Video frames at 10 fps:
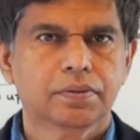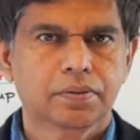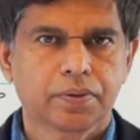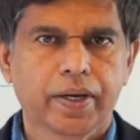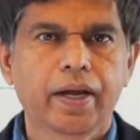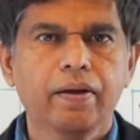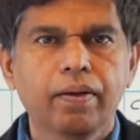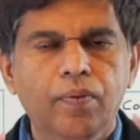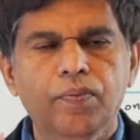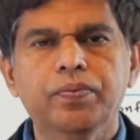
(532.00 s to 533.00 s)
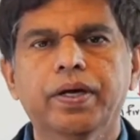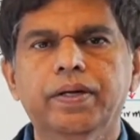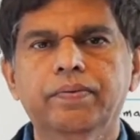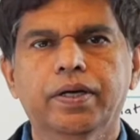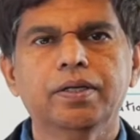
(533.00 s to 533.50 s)
okay? Very,
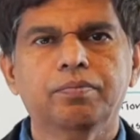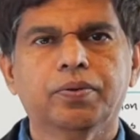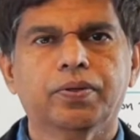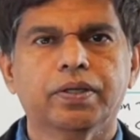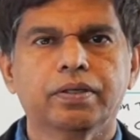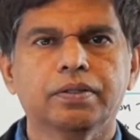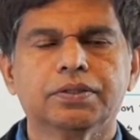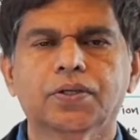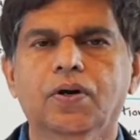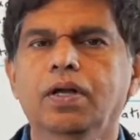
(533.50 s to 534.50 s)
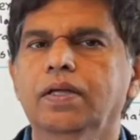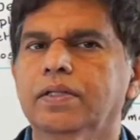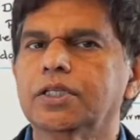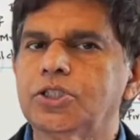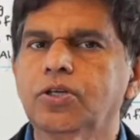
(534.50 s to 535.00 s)
very important. So
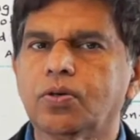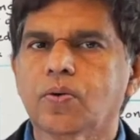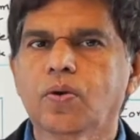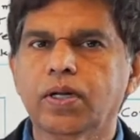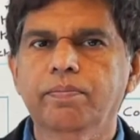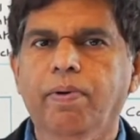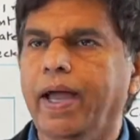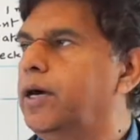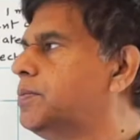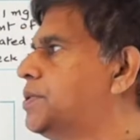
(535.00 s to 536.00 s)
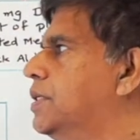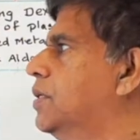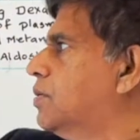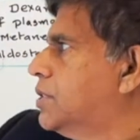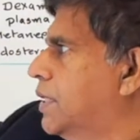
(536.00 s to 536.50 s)
there's no role in biopsy. You
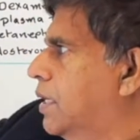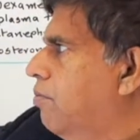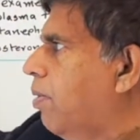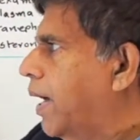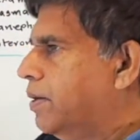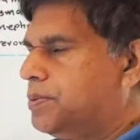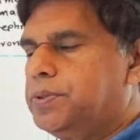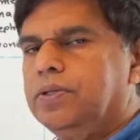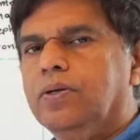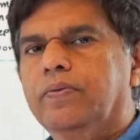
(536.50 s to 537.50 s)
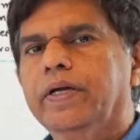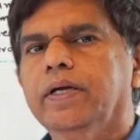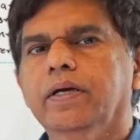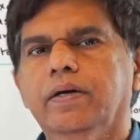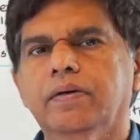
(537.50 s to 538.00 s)
don't see any biopsy over
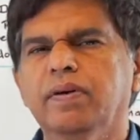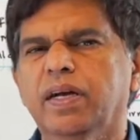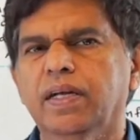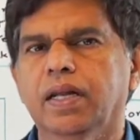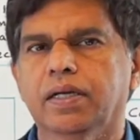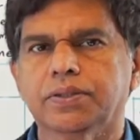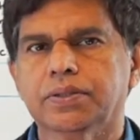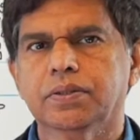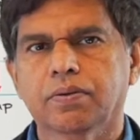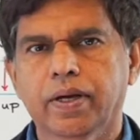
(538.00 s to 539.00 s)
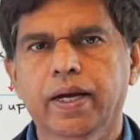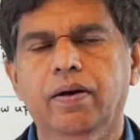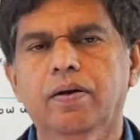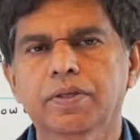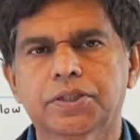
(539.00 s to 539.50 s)
here, very less, okay?
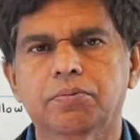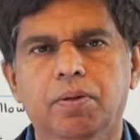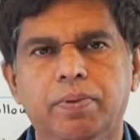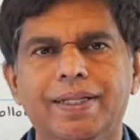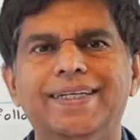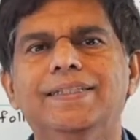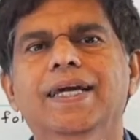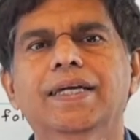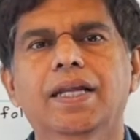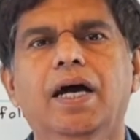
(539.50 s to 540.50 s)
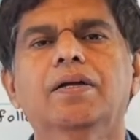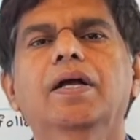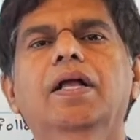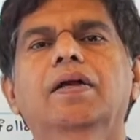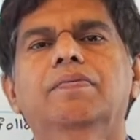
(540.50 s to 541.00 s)
Always remember that. Take it out.
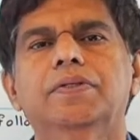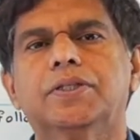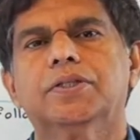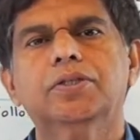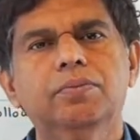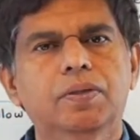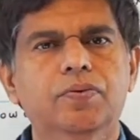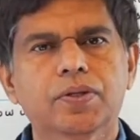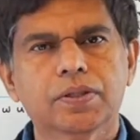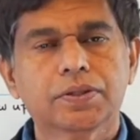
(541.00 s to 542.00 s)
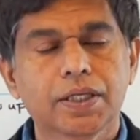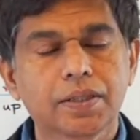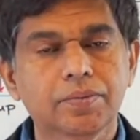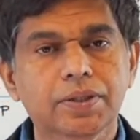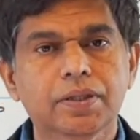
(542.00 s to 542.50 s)
If it's a tumor more than
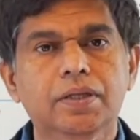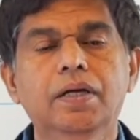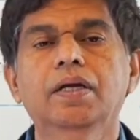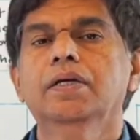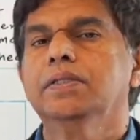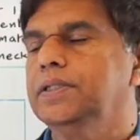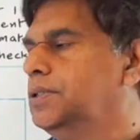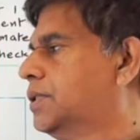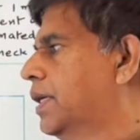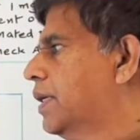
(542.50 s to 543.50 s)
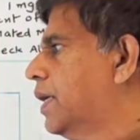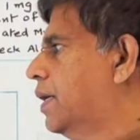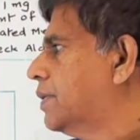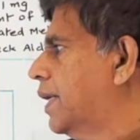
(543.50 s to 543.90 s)
centimeter, you take it out.